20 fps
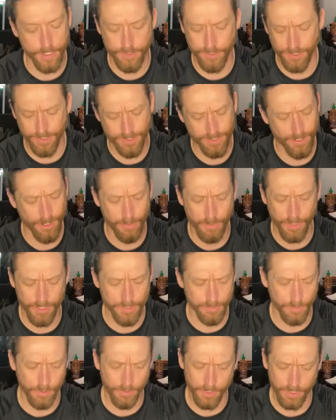is just so much
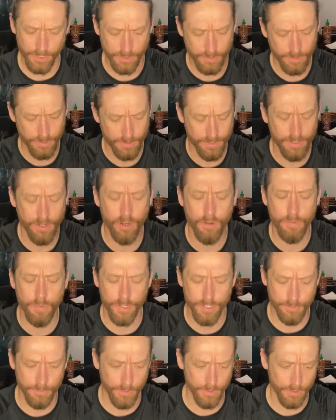smoother,
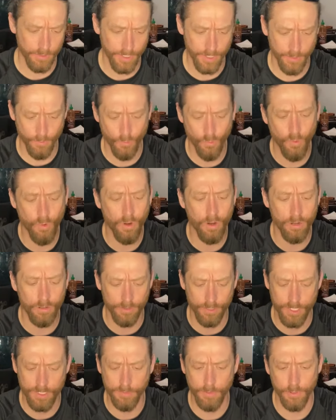like
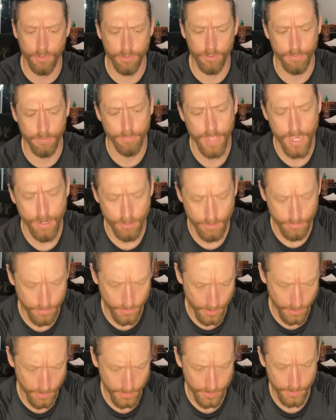worlds smoother than Power
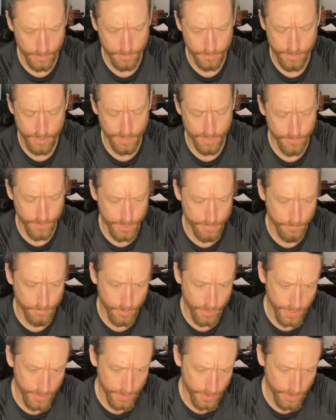Pro and Suffix
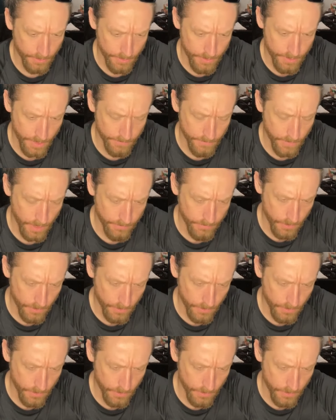braid and the other stuff that I've